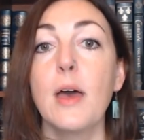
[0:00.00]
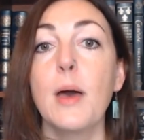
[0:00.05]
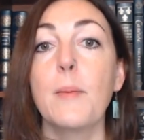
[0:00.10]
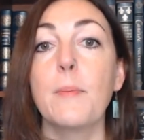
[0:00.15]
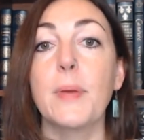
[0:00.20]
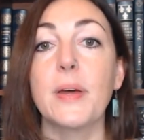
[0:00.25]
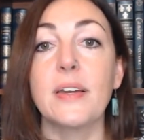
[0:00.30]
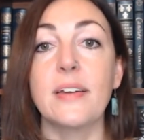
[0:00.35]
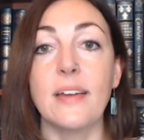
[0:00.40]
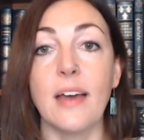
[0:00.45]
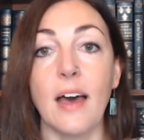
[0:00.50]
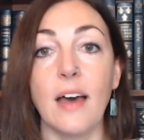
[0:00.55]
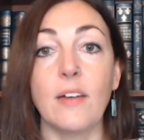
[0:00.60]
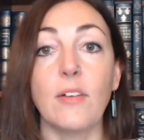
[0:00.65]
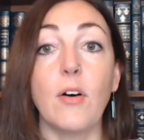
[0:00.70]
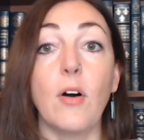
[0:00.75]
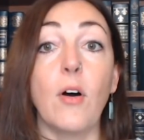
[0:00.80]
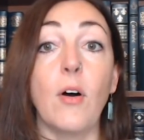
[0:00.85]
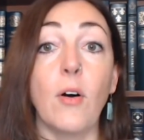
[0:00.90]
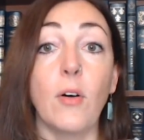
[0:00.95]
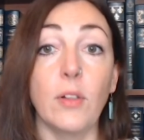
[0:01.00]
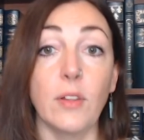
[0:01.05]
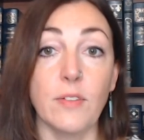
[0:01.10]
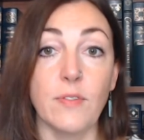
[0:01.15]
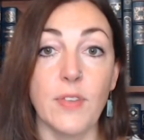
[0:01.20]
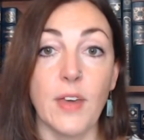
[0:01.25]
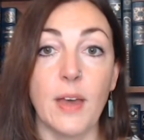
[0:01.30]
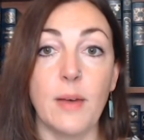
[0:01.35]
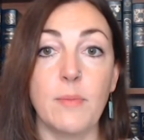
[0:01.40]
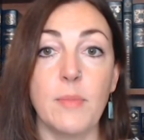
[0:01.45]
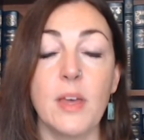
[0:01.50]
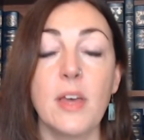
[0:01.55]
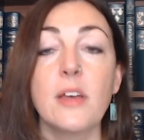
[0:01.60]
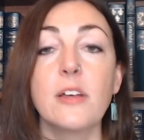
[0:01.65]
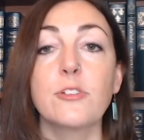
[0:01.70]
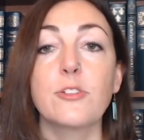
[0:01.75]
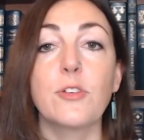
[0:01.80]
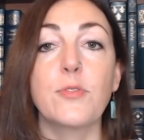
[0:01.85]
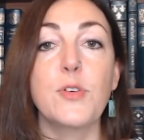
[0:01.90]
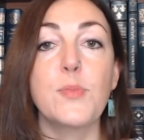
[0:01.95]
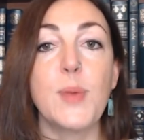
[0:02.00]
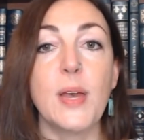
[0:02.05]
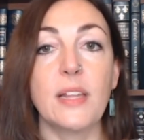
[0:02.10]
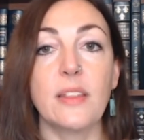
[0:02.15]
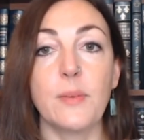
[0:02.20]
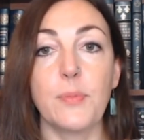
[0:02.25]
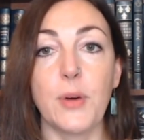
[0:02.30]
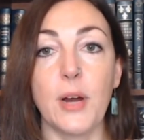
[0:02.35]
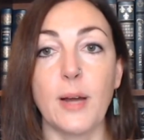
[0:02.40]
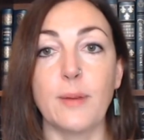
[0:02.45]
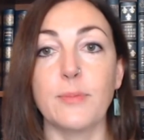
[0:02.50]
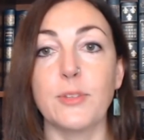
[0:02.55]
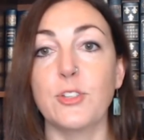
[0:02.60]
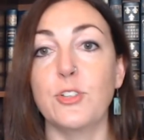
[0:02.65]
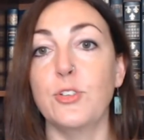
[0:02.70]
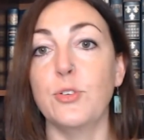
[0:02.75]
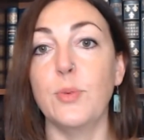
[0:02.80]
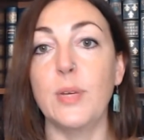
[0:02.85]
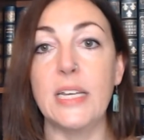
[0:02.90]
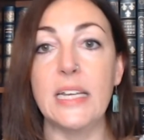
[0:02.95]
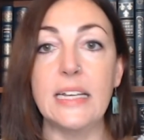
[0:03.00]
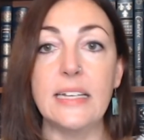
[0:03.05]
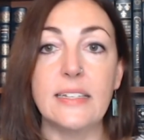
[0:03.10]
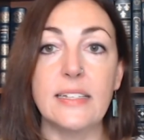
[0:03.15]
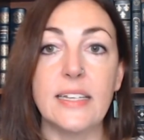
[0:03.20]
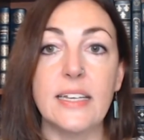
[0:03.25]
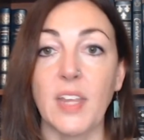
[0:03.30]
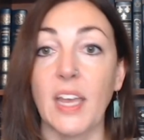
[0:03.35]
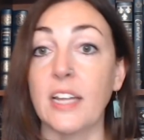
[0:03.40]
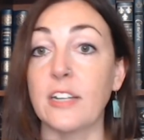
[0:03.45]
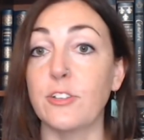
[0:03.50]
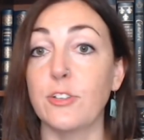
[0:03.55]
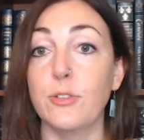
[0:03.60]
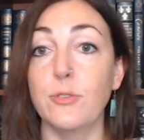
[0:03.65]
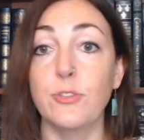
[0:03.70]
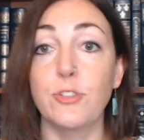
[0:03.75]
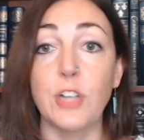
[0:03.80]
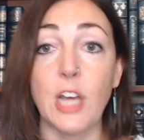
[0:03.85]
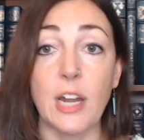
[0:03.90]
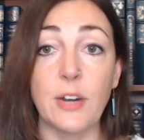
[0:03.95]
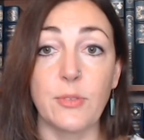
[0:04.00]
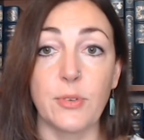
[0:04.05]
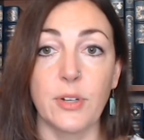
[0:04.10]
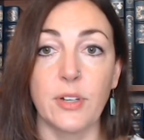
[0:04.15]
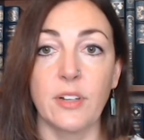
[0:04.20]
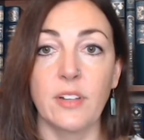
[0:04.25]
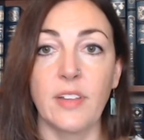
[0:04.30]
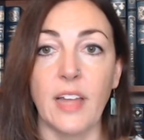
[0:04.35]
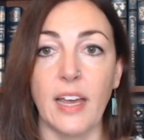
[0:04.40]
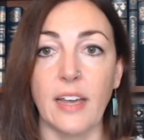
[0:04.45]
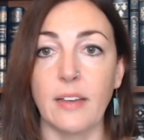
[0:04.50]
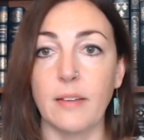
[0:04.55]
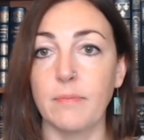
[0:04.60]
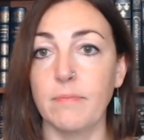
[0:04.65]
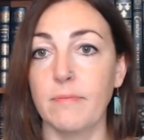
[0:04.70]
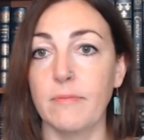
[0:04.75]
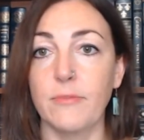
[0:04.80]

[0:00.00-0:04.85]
But not all of them. So if you make the prompts too easy and too general, like